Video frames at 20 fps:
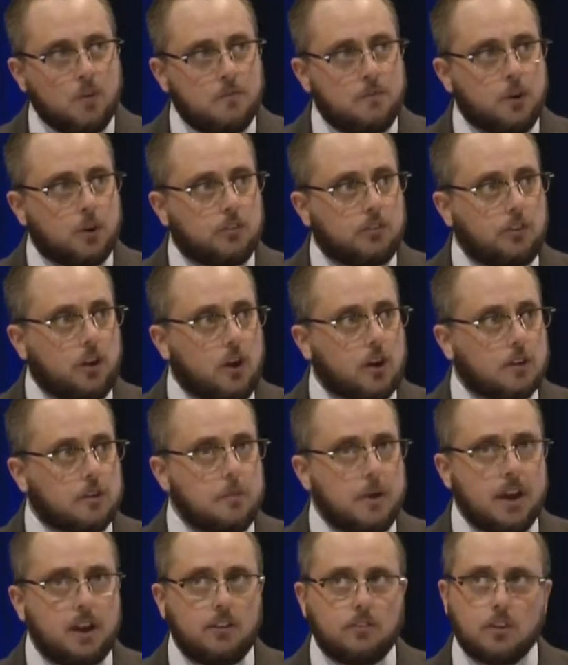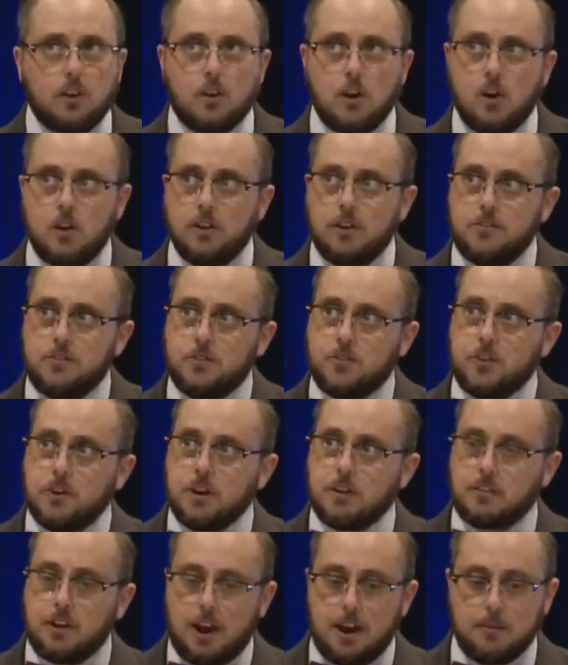Folks talked about as a goal
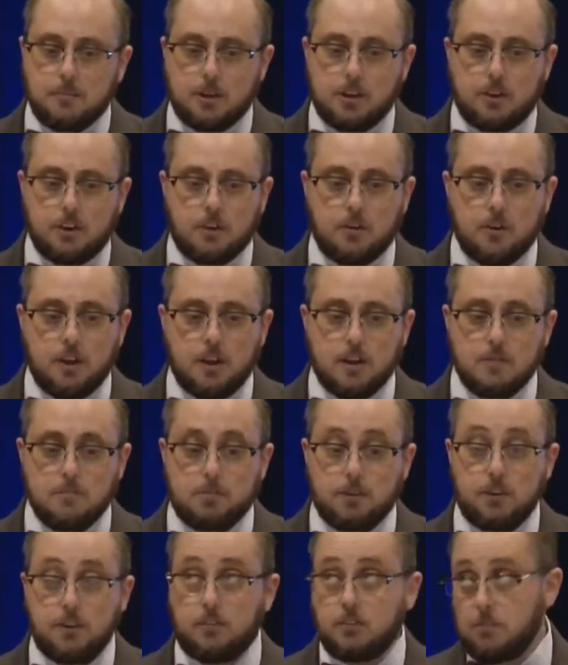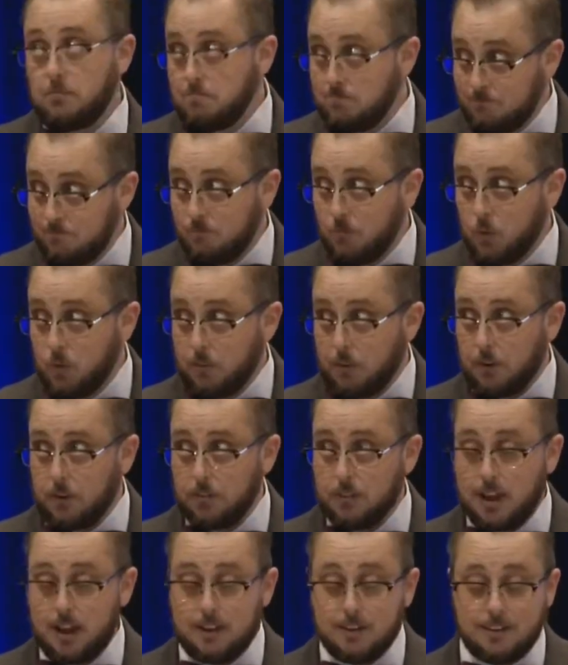ensuring timely degree completion. We've
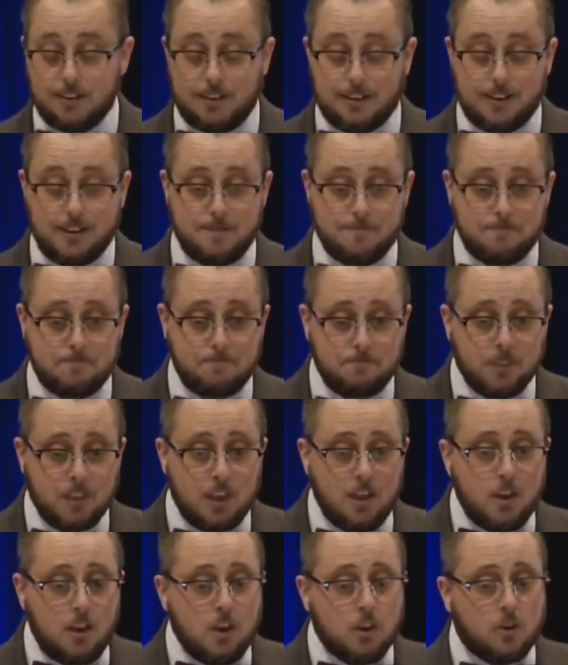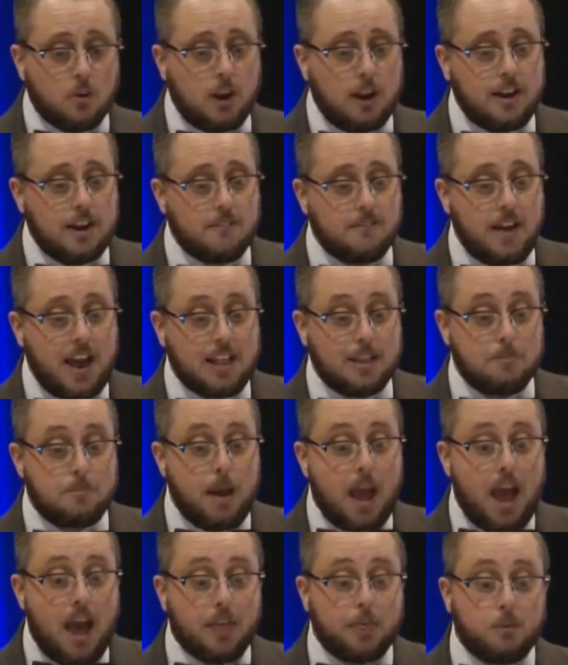heard that today. Creating valid
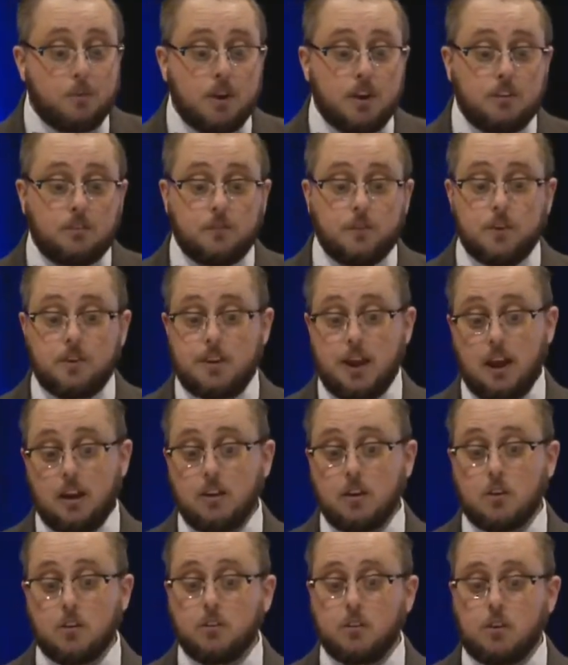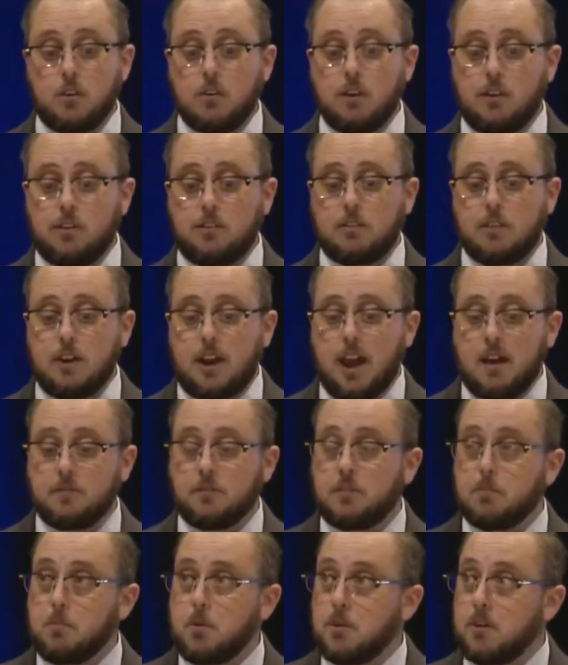pathways for technical degrees that
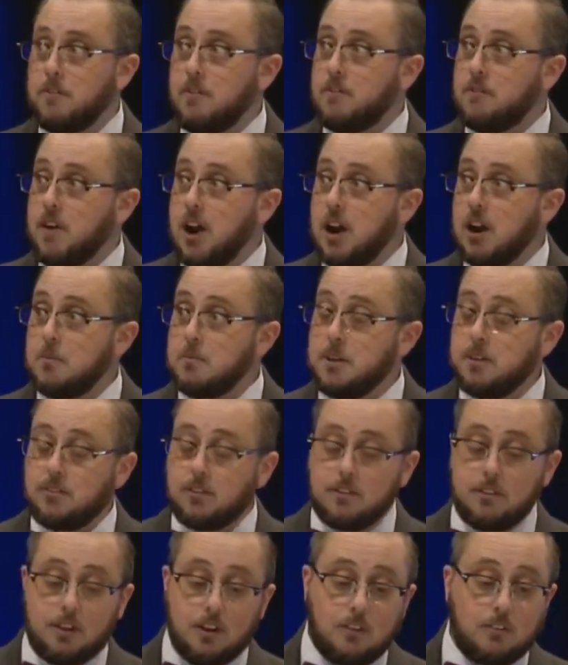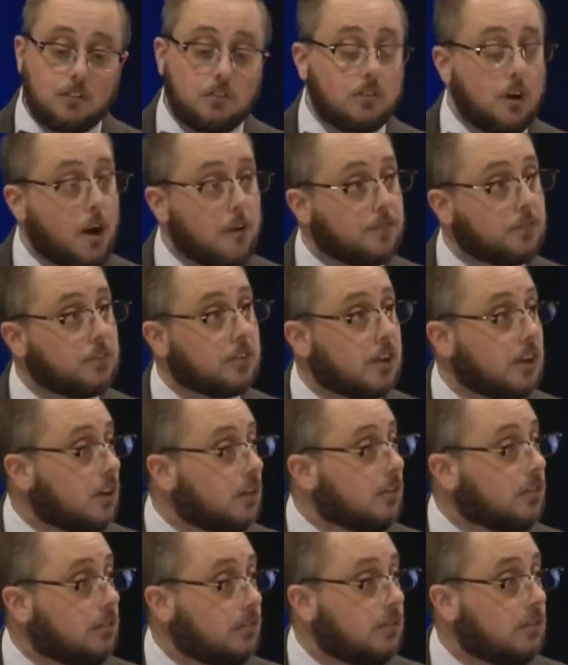have supportive environments and teach soft
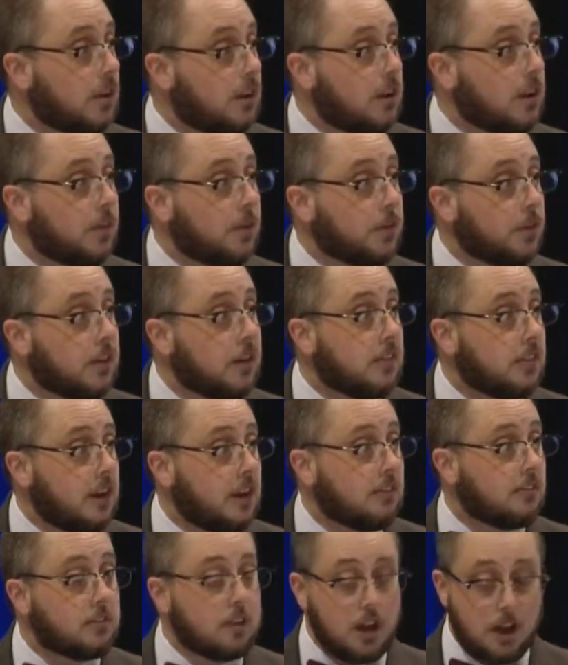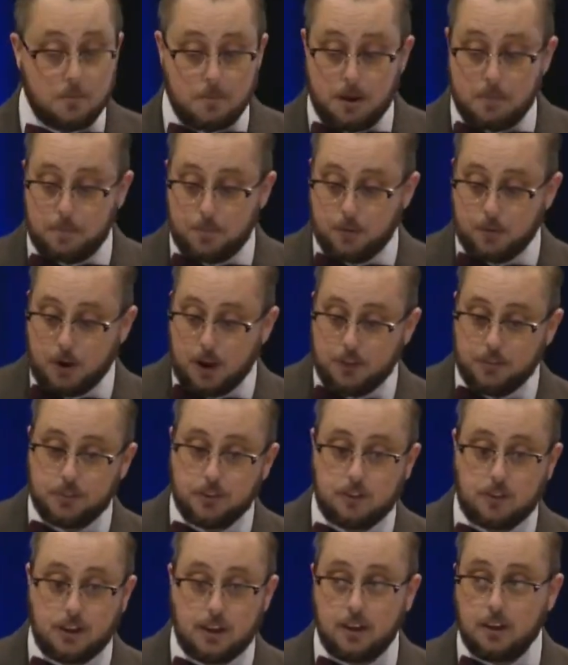skills, another thing that has come up throughout
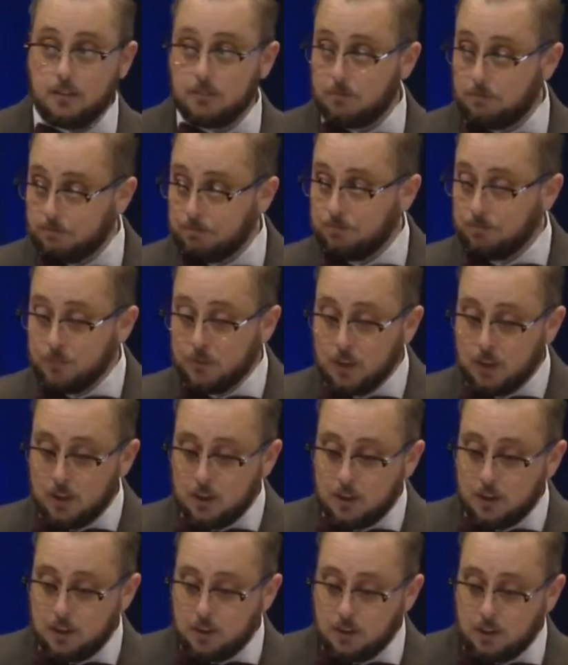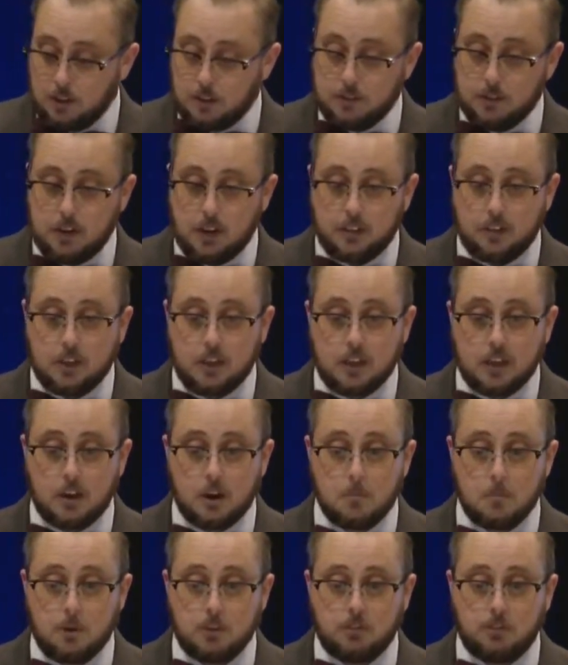the day, and even I think in
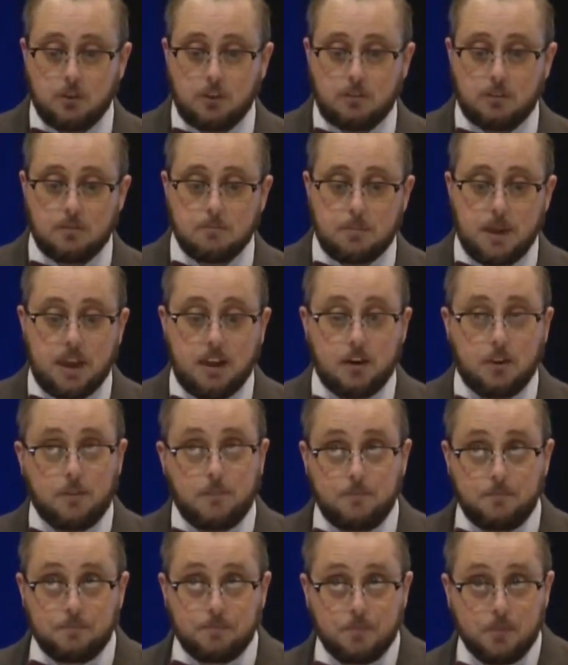our most recent panel.